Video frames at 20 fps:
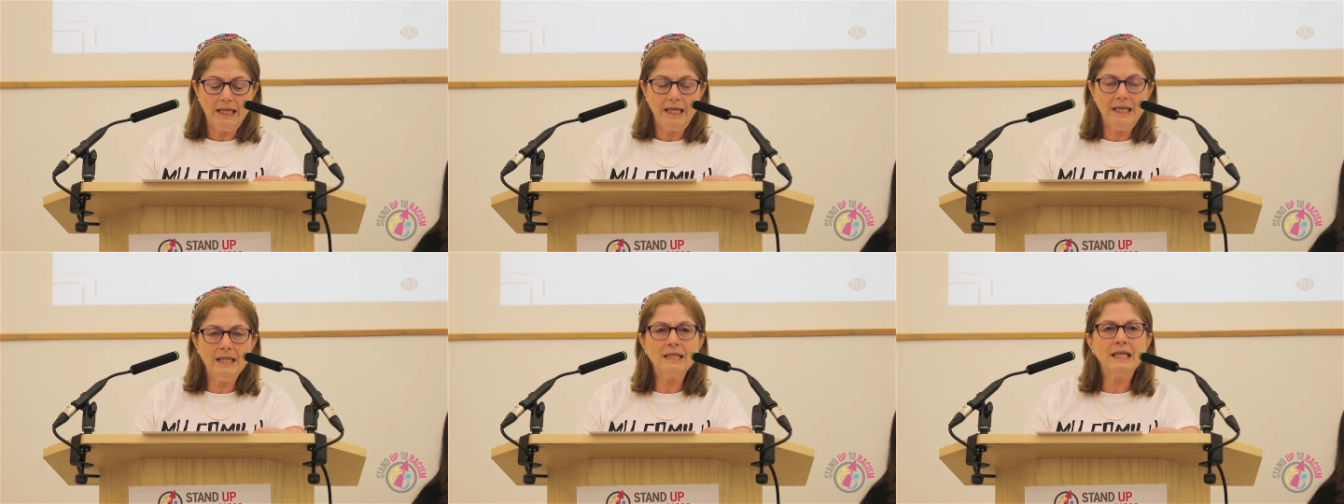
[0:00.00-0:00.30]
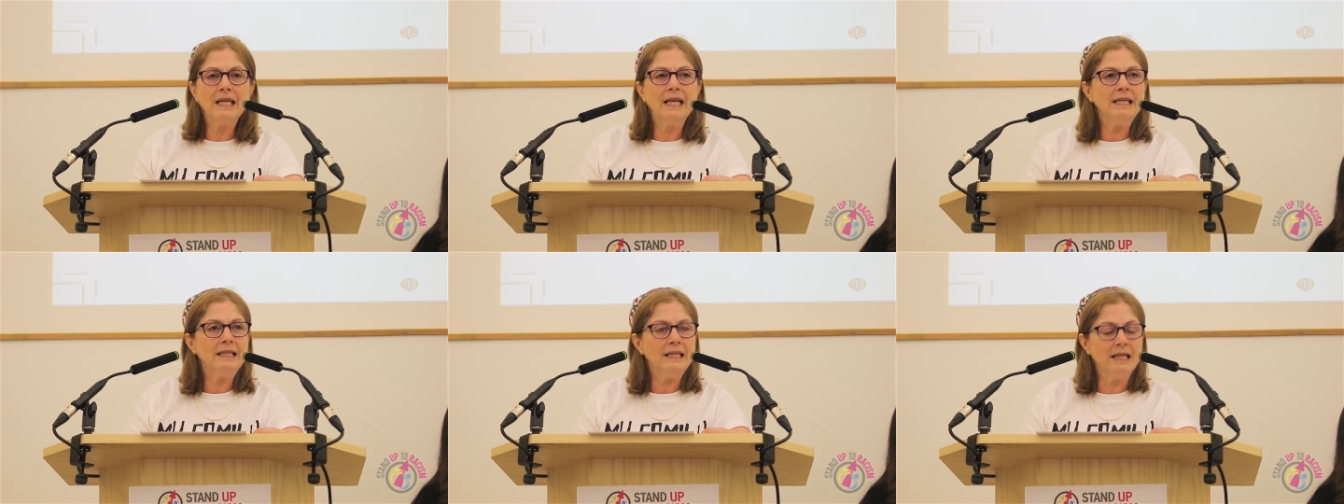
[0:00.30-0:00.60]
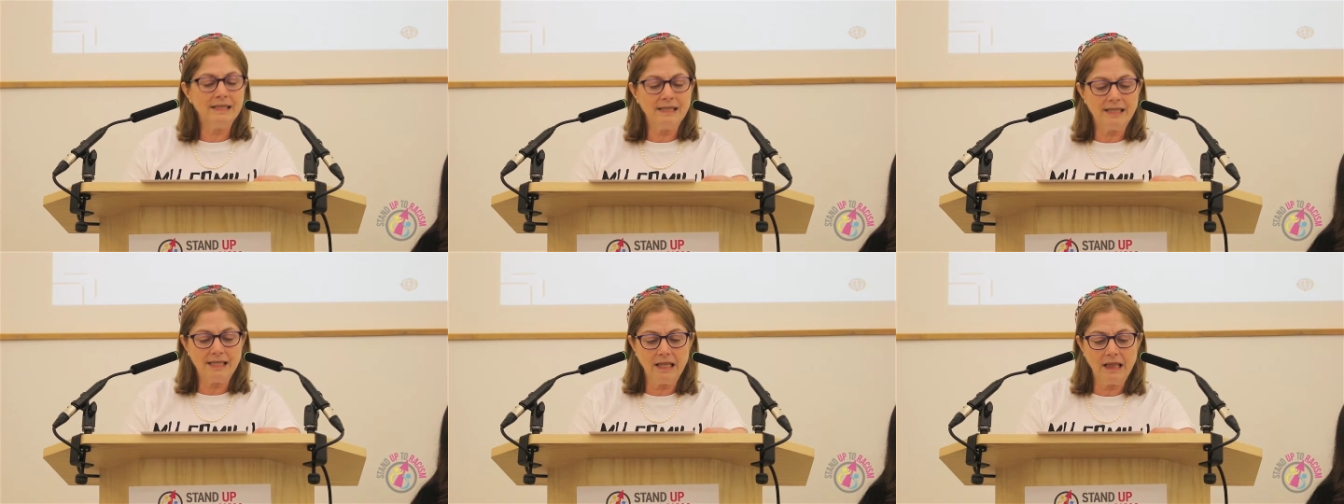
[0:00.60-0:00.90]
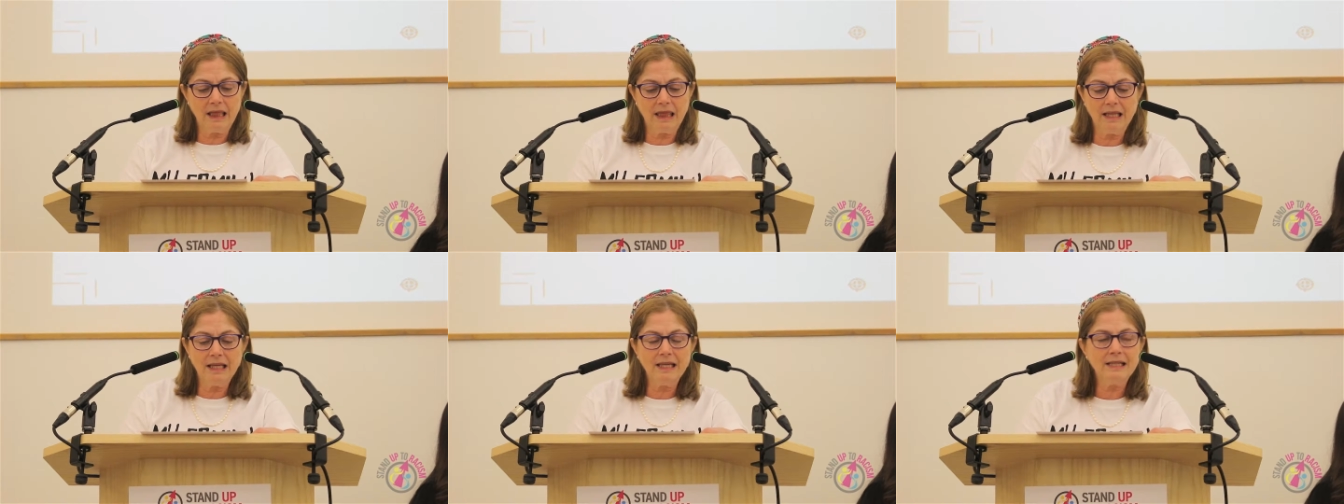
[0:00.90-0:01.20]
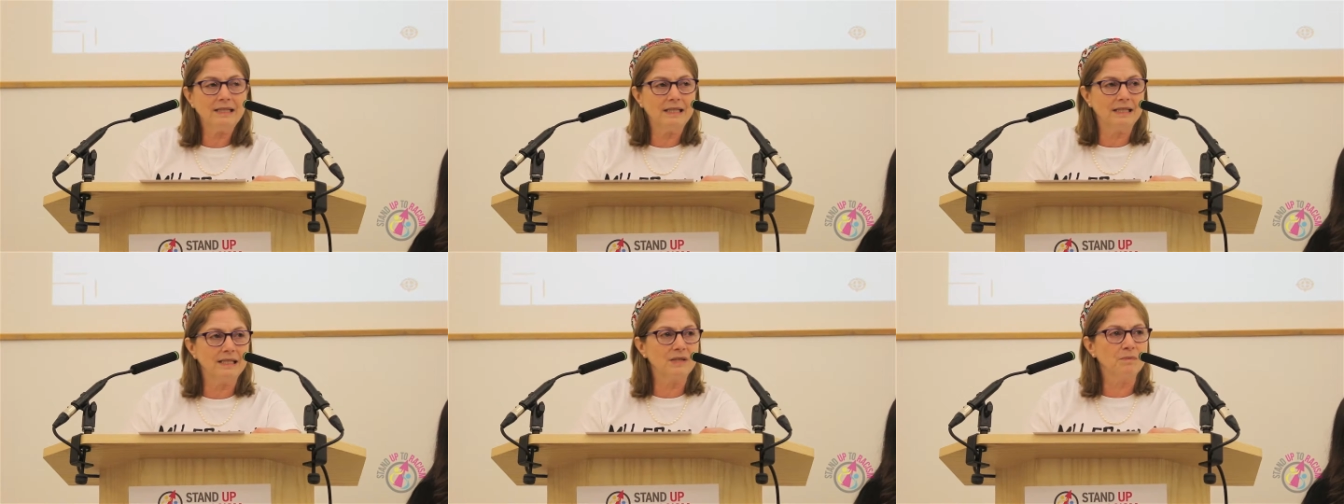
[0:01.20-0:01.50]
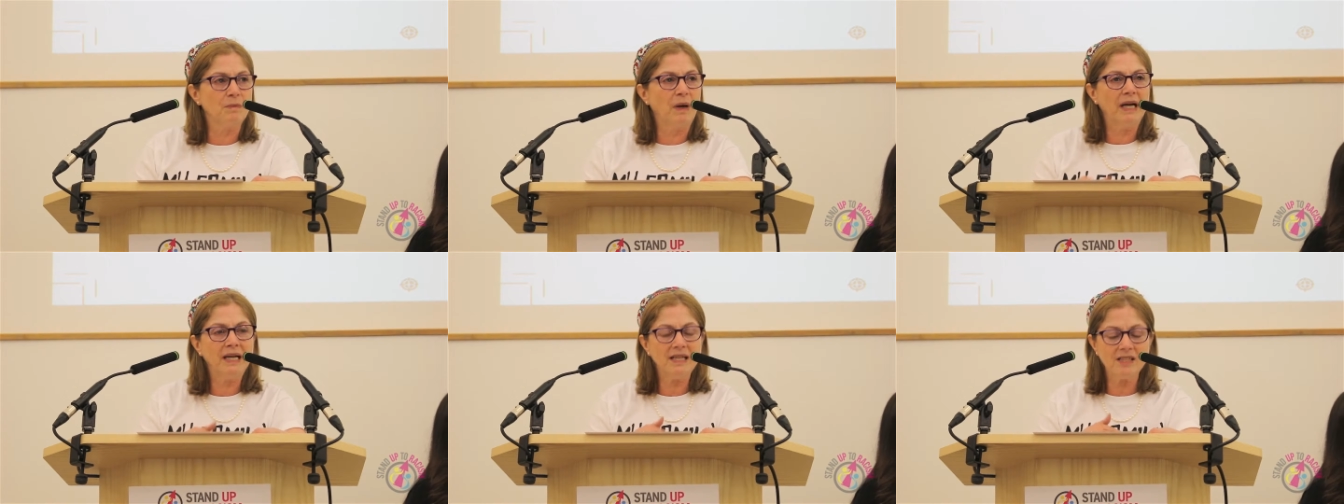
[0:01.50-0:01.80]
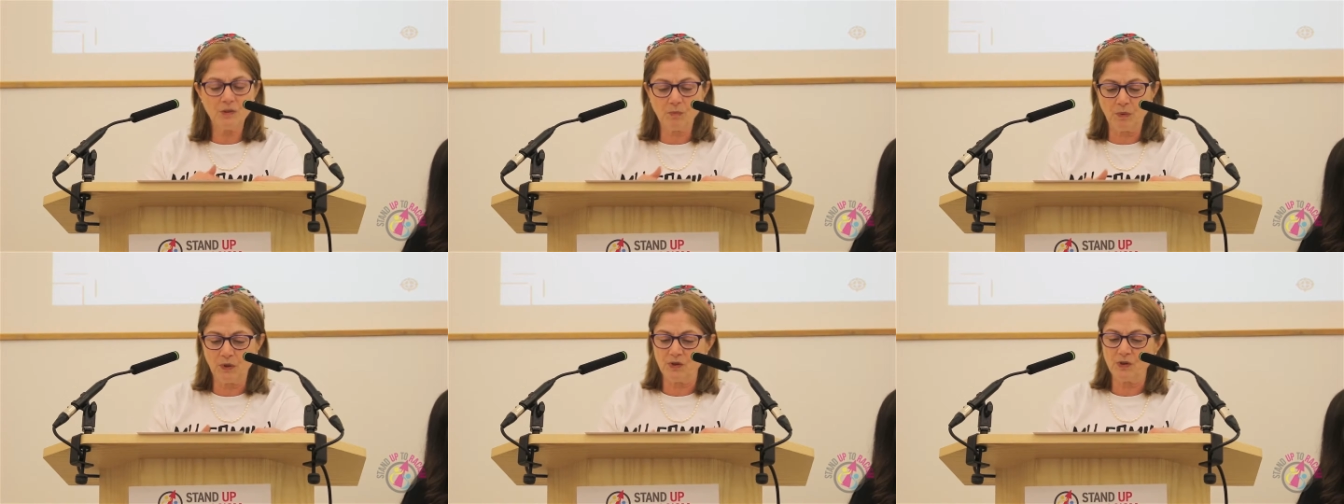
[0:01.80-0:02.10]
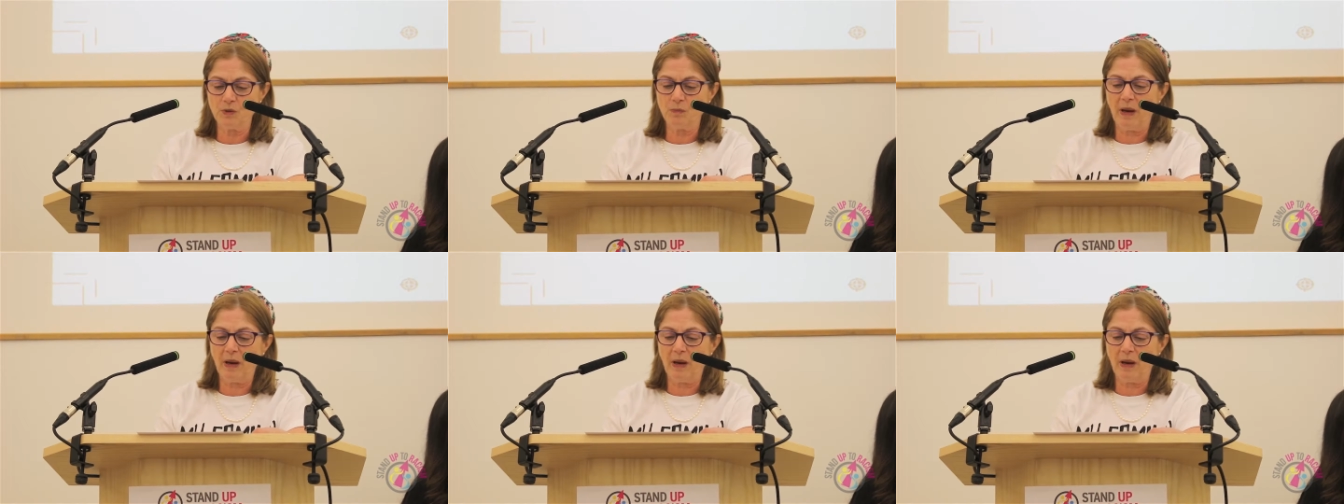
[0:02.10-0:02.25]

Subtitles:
In the late 1930s, my husband's